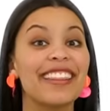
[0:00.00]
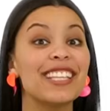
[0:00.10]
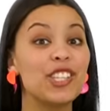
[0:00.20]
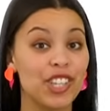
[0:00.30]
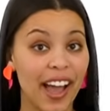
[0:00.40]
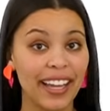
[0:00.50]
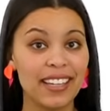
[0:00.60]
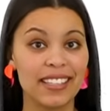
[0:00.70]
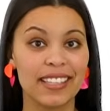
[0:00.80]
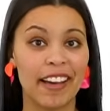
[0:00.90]
The
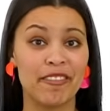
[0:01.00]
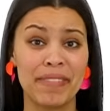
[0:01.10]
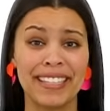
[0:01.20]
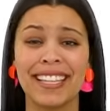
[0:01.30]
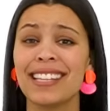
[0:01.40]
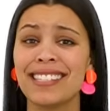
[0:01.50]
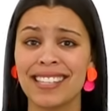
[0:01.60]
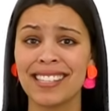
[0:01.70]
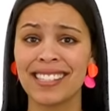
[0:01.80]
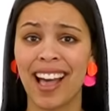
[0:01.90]
Chinese government has
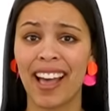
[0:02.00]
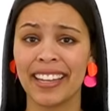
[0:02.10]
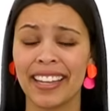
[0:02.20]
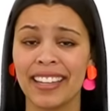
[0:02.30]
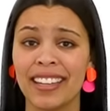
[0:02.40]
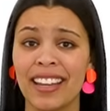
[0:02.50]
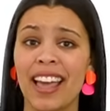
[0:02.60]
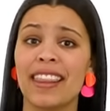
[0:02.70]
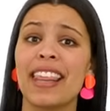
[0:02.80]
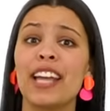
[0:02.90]
decided
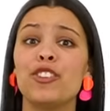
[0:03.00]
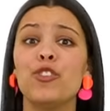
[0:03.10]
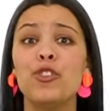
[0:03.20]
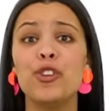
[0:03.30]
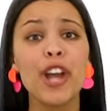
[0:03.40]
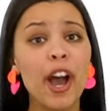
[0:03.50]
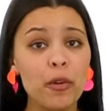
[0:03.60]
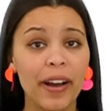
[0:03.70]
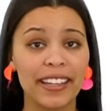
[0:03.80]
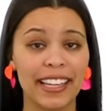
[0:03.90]
that no
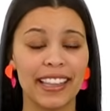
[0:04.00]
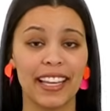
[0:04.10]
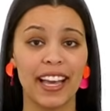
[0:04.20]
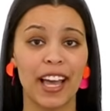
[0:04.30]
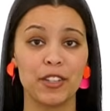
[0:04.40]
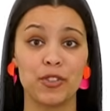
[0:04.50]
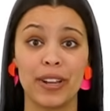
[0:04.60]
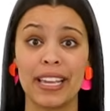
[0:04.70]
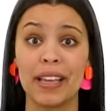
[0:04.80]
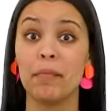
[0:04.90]
one in the
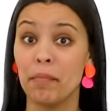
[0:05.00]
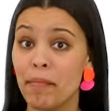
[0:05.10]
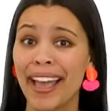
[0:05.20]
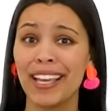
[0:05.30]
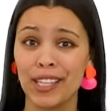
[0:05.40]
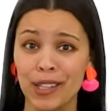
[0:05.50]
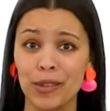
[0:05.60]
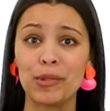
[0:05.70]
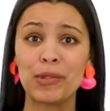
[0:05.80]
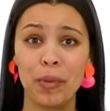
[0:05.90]
country may
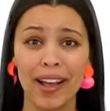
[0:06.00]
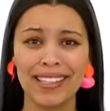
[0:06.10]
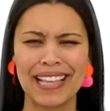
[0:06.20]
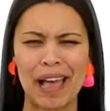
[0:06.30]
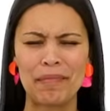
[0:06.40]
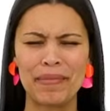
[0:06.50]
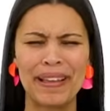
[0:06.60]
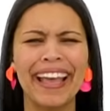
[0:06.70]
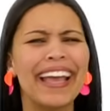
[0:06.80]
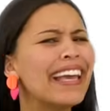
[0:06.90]
use WhatsApp.
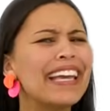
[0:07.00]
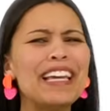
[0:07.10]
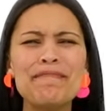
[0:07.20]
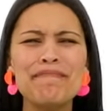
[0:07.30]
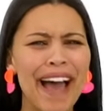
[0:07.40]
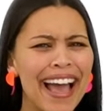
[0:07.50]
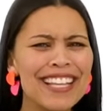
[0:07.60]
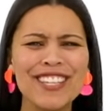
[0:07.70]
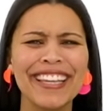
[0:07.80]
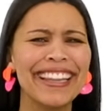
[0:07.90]

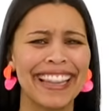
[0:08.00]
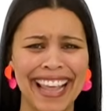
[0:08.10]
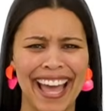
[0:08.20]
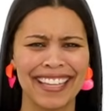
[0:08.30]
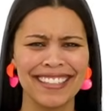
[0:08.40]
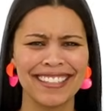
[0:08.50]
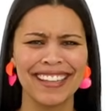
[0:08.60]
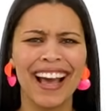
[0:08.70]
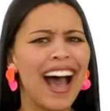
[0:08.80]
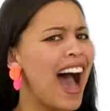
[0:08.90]
Imagine that!
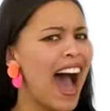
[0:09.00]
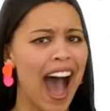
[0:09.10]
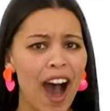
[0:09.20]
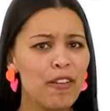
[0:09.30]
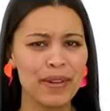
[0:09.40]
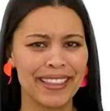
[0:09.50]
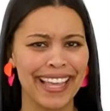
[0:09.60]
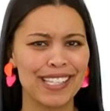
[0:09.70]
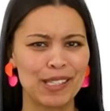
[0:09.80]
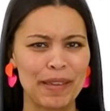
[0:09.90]
How would
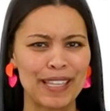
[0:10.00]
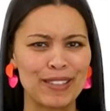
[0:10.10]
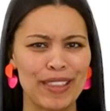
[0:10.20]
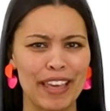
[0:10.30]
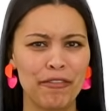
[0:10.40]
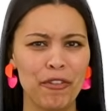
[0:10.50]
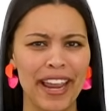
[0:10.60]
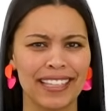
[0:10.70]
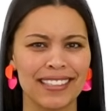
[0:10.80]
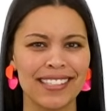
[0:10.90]
they speak to their
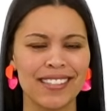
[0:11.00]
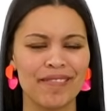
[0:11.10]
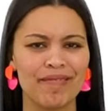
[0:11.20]
friends?